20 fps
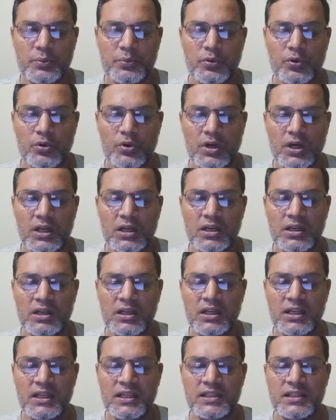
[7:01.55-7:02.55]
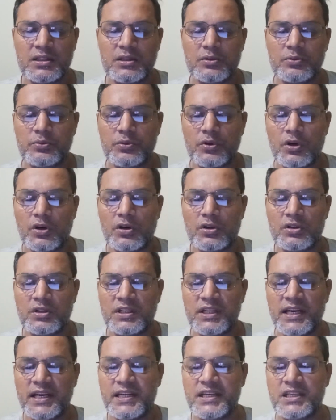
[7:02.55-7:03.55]
a focal length for
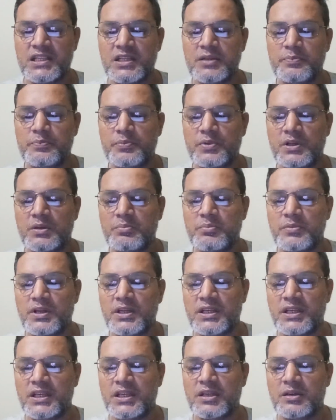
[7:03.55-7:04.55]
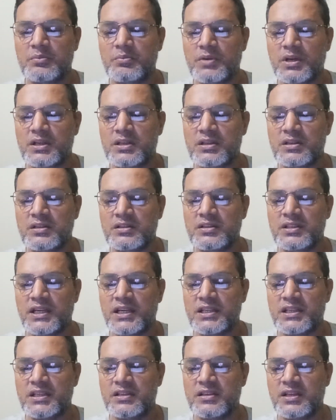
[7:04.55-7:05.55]
narrative filmmaking, but
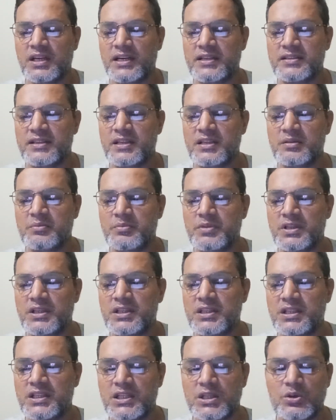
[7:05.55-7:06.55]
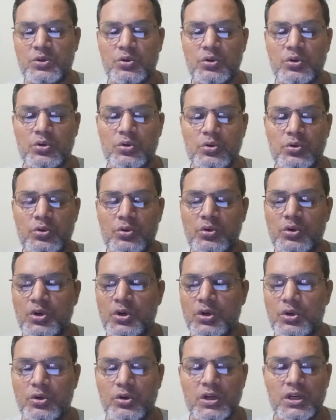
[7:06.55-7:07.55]
that doesn't mean you
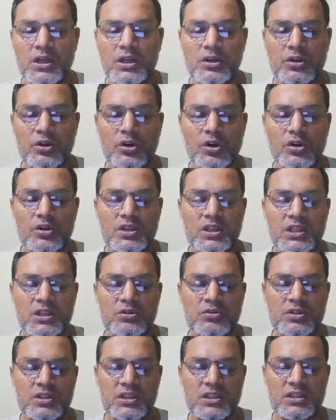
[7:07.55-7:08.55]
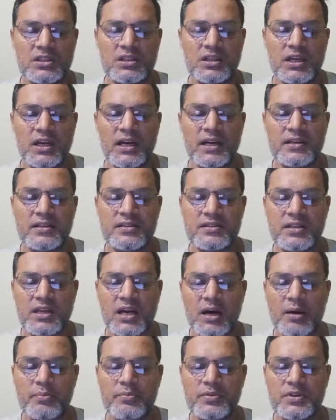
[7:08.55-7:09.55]
will not use it, and
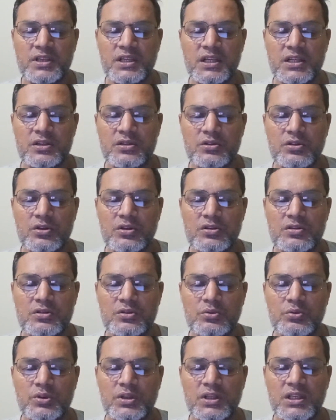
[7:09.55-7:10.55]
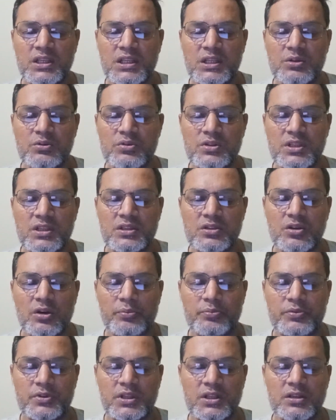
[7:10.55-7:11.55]
some directors will use it
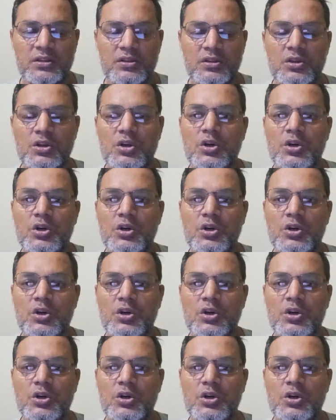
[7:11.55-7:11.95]
often.